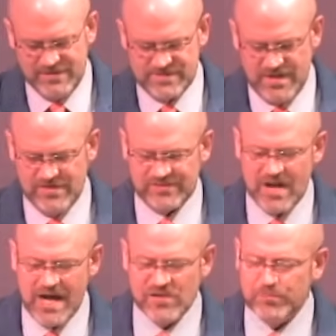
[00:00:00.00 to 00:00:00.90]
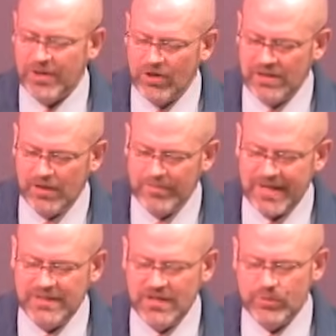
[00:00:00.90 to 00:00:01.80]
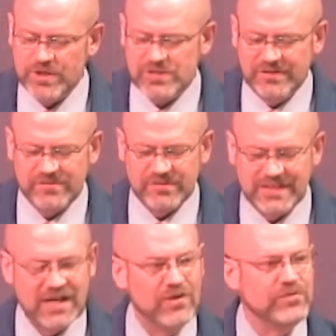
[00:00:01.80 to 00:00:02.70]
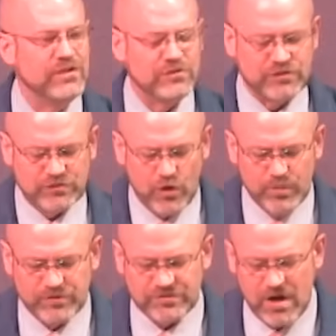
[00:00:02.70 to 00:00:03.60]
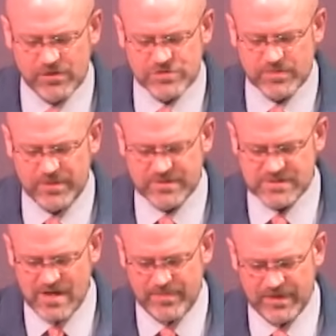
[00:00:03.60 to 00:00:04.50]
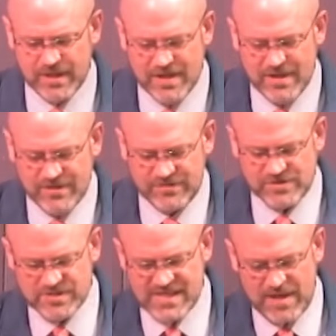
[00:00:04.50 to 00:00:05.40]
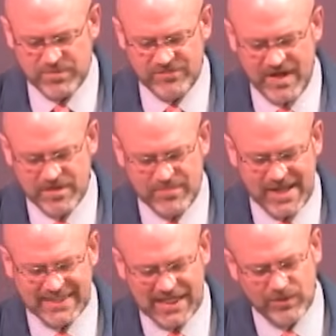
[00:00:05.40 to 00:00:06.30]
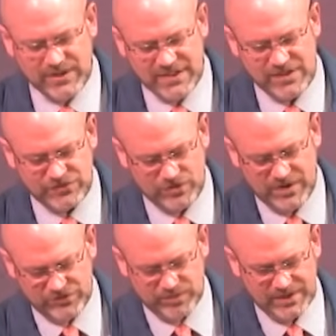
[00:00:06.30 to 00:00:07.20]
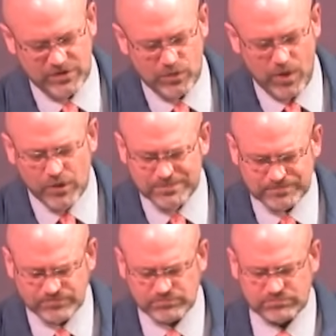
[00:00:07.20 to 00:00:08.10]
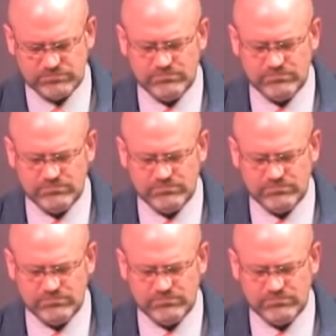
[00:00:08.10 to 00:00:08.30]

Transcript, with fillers: Instead of this kind of parallelomania, we should listen carefully to sober scholarship on this topic, such as that provided by Gary Lease, who has written, quote,